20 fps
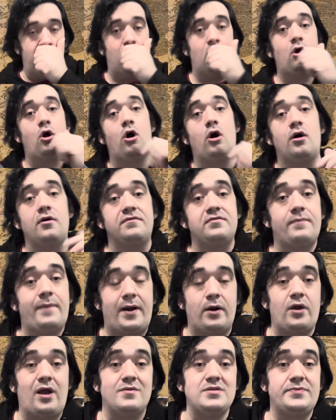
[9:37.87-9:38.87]
of the
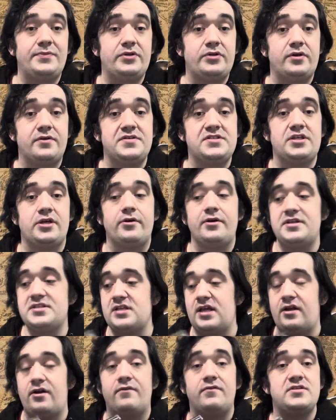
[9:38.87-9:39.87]
Battle Games in Middle Earth series,
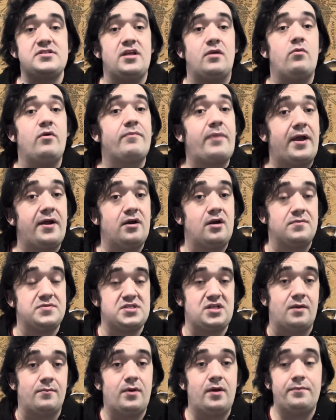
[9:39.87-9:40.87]
and obviously we painted up
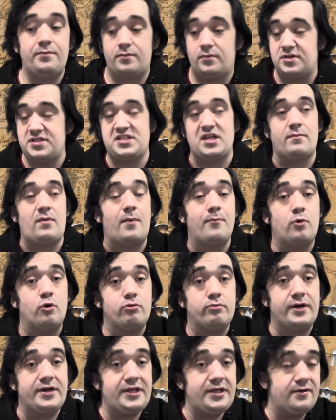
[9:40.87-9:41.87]
some up
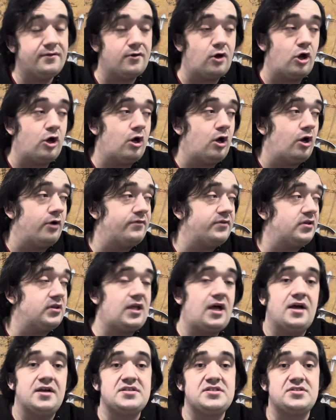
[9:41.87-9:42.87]
already over the
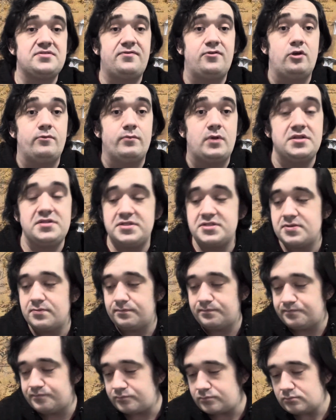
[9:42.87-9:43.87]
last few months.
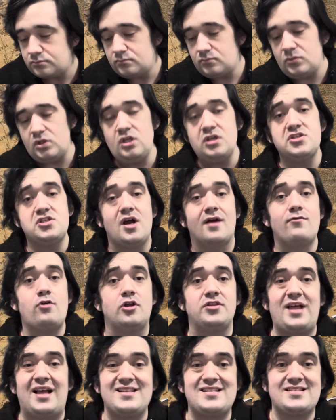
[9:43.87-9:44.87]
So I've
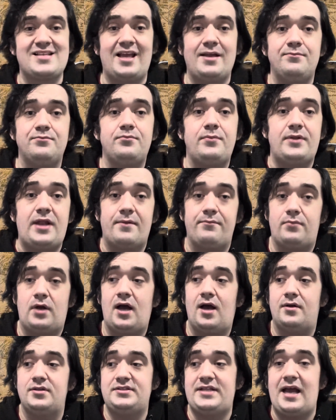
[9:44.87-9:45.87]
got that scheme
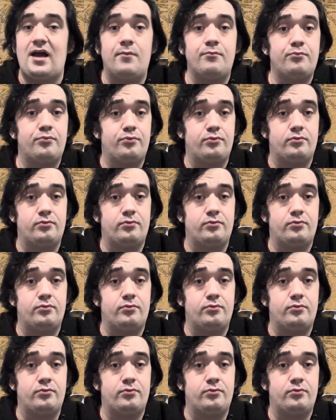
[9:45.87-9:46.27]
down